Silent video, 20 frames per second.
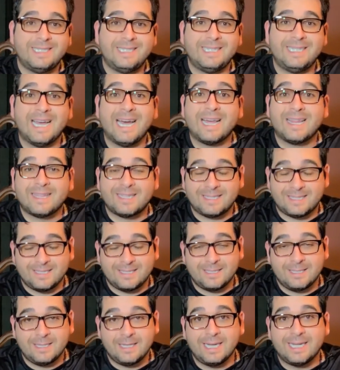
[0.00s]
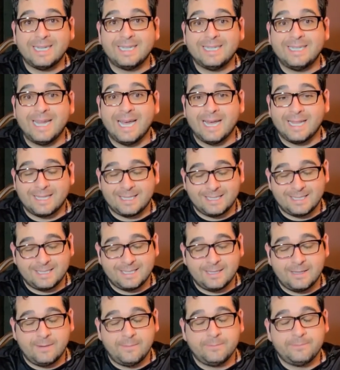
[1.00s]
deaths, gun
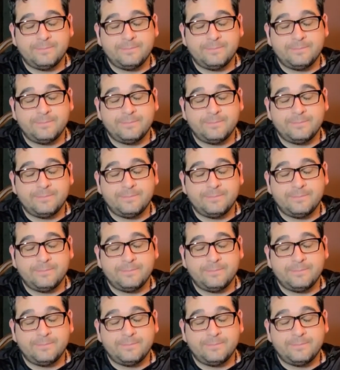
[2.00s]
deaths.